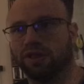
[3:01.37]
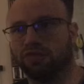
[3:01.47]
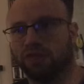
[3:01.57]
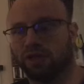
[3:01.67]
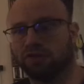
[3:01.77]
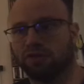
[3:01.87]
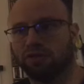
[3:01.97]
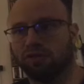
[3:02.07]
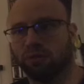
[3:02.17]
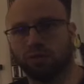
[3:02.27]
just
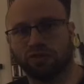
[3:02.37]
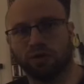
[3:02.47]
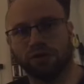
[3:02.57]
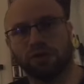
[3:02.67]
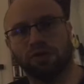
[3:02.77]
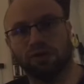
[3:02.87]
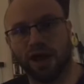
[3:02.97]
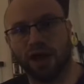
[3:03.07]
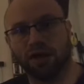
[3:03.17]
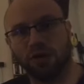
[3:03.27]
the result of
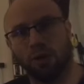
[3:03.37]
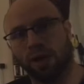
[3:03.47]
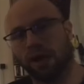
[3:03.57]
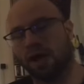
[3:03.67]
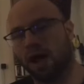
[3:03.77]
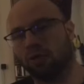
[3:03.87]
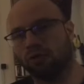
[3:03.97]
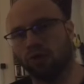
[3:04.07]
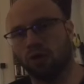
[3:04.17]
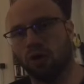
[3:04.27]
not knowing how
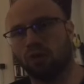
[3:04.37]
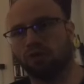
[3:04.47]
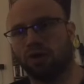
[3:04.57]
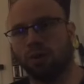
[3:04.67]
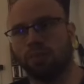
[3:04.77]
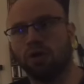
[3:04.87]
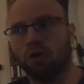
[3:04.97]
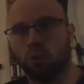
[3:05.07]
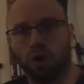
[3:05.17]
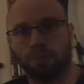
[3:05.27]
to go from
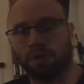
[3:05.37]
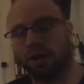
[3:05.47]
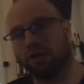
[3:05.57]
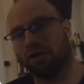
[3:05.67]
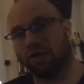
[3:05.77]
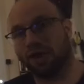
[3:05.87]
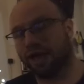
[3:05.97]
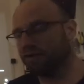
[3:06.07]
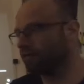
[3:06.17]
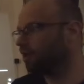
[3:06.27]
one part to the
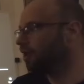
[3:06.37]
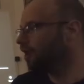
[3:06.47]
next.